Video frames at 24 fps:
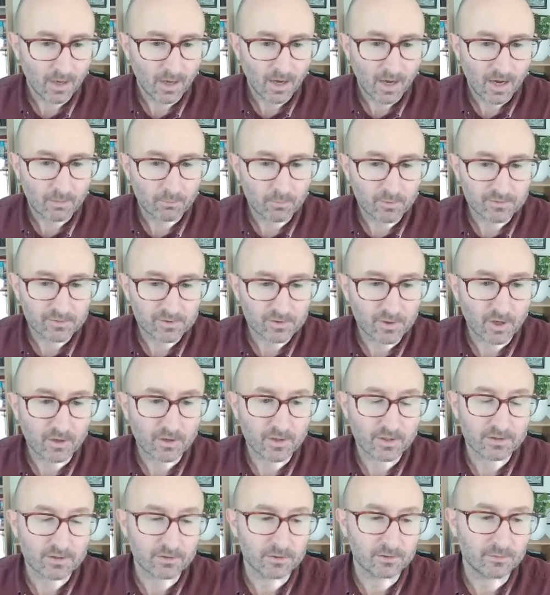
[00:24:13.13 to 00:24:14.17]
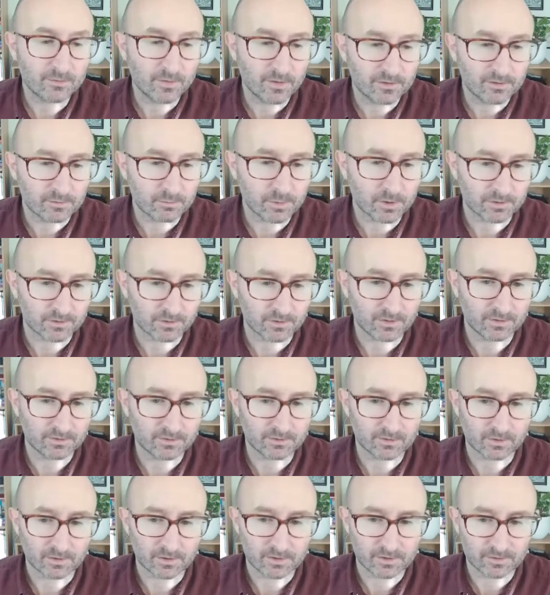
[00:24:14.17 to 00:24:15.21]
And we're starting to do feasibility
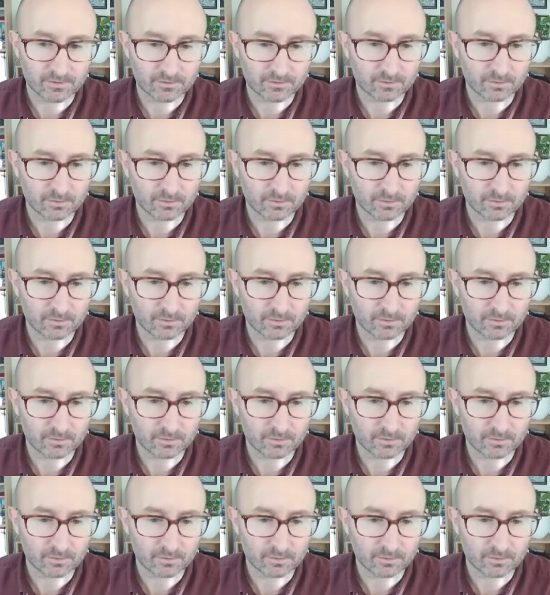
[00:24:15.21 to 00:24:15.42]
studies.